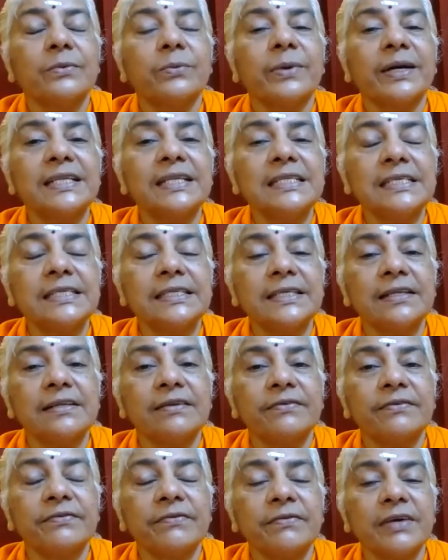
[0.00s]

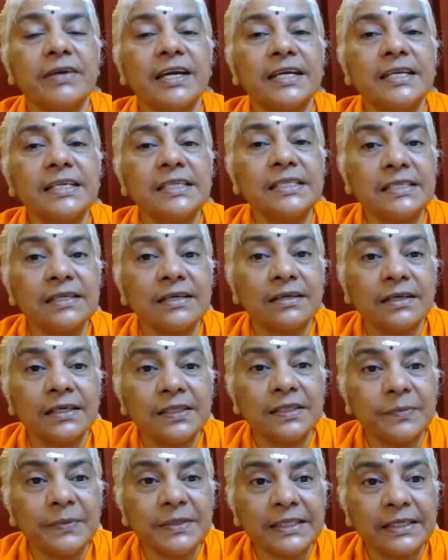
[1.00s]
oneself as
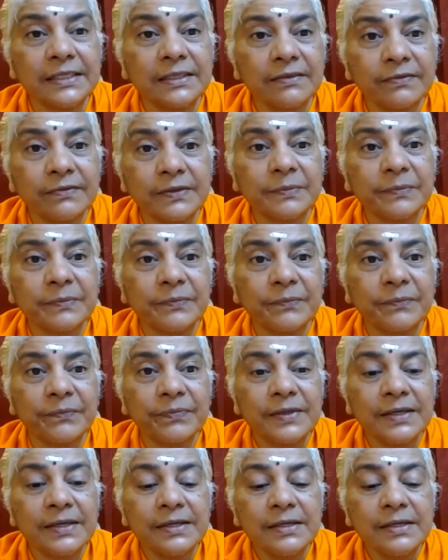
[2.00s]
Atma Tattvam.
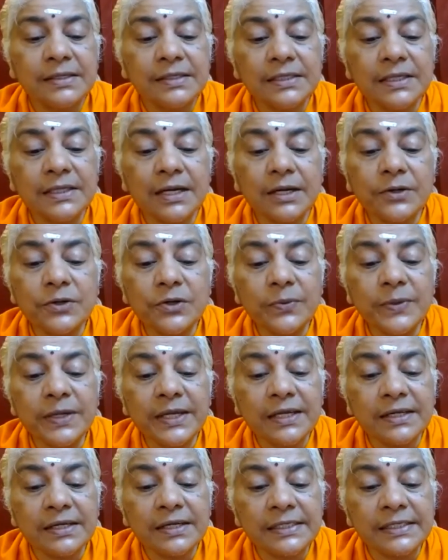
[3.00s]
So how do we
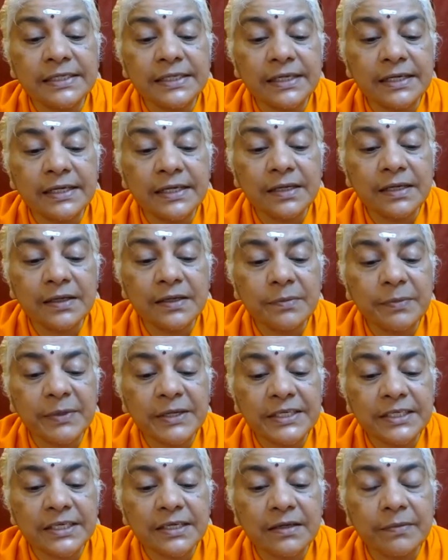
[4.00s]
understand uh,
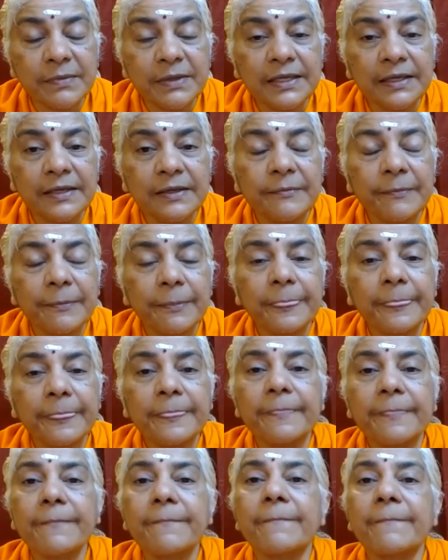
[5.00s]
bhajami
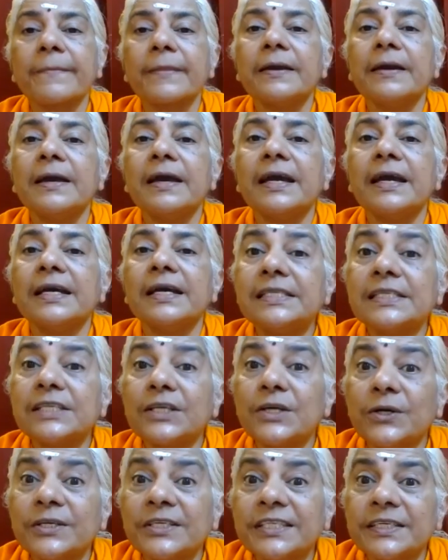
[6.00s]
as
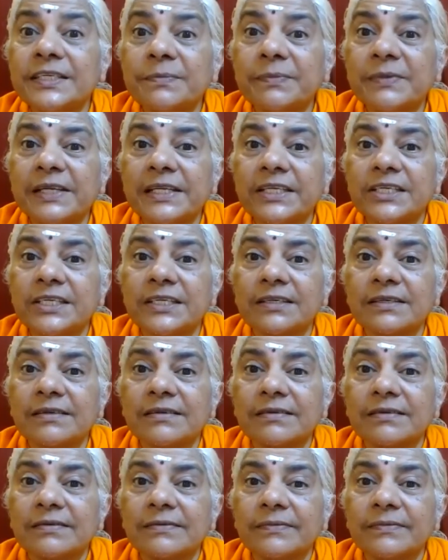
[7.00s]
contemplation?